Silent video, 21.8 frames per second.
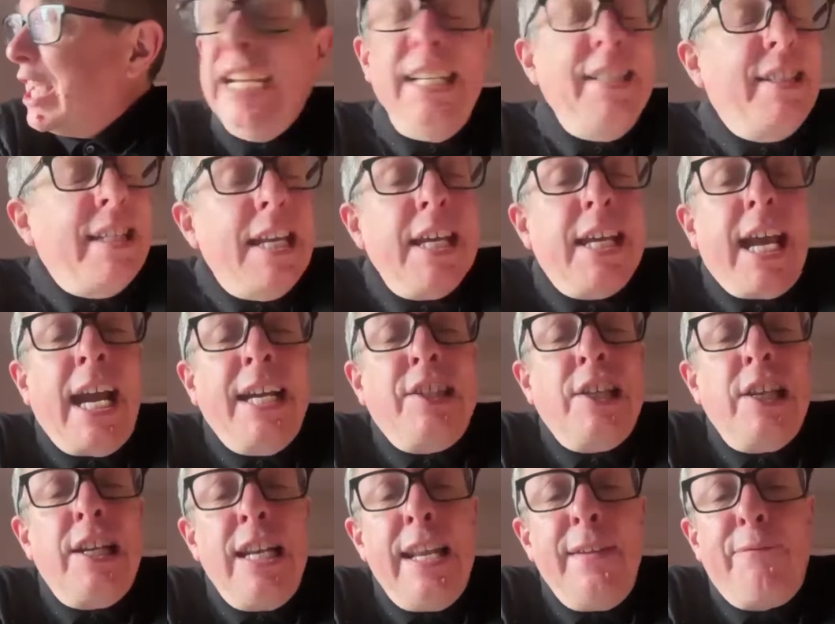he
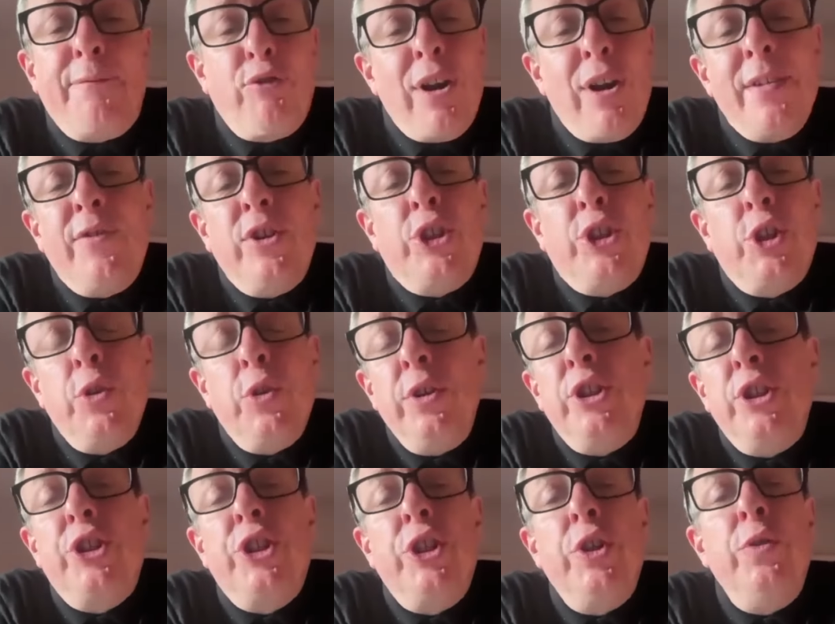dedicated Live Forever to
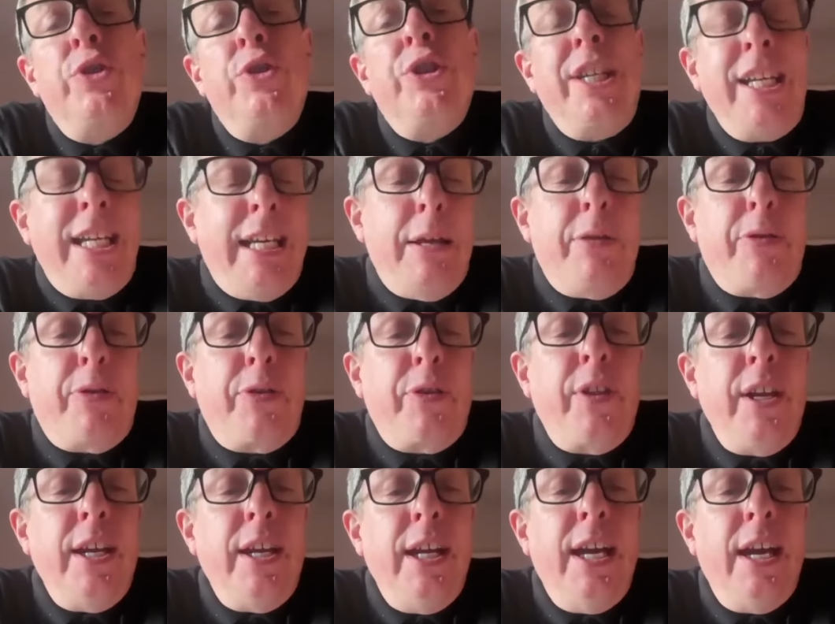his two
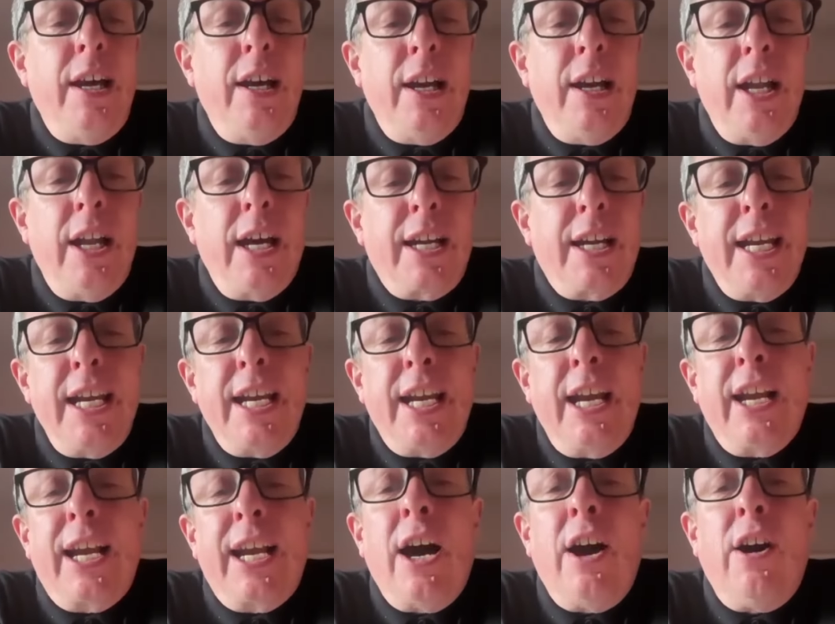teeth at a gig
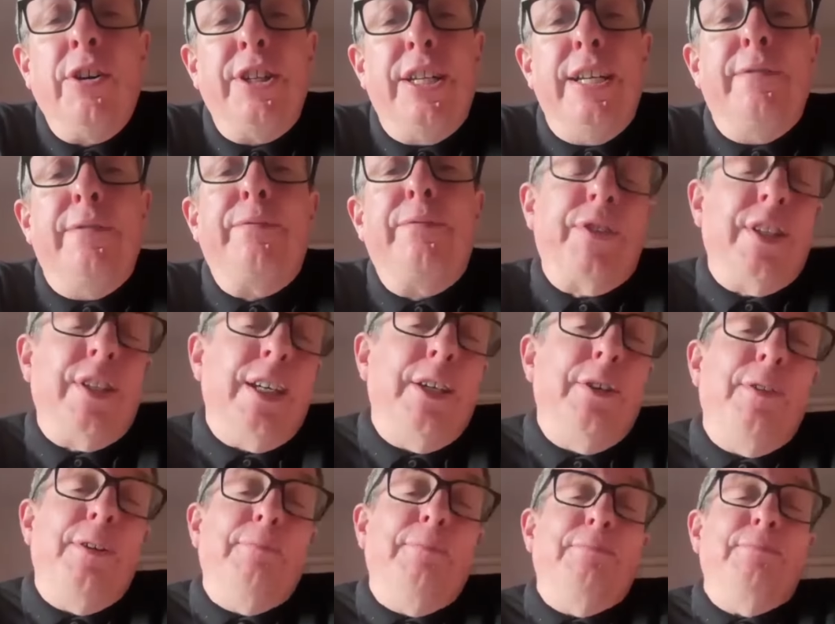in Cardiff.
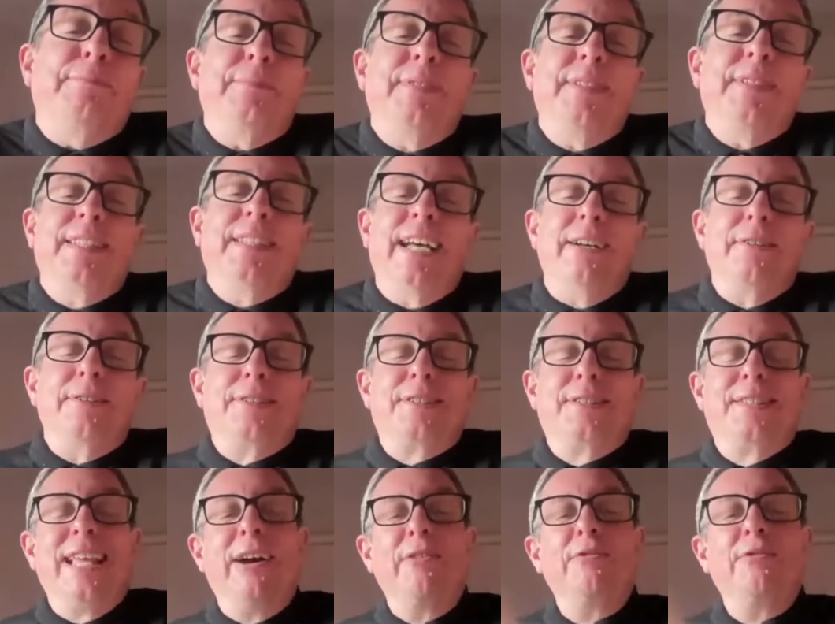So
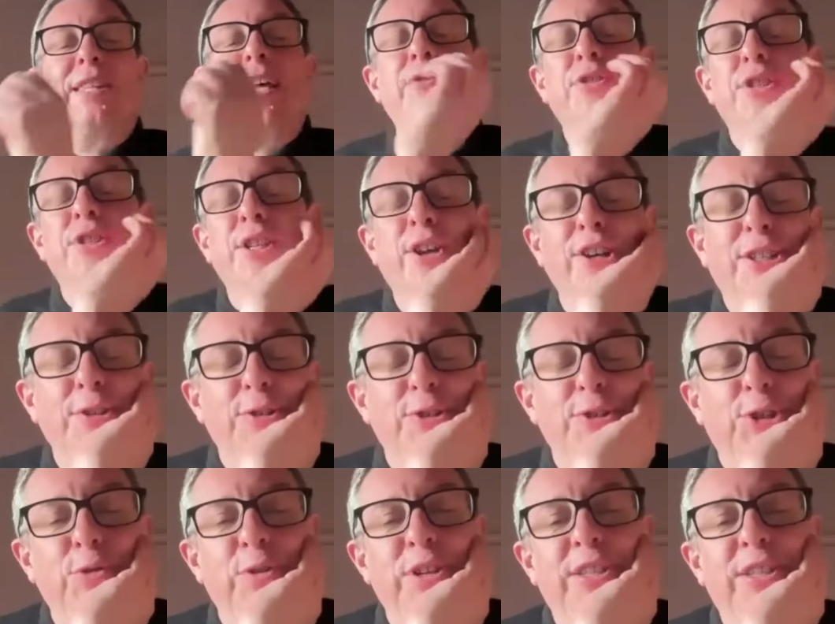that was a nice
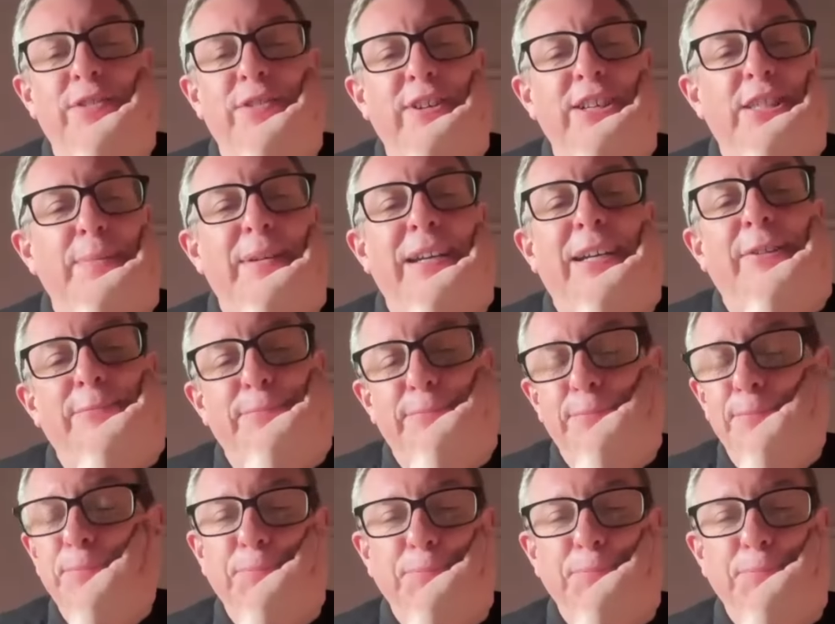little story to write about.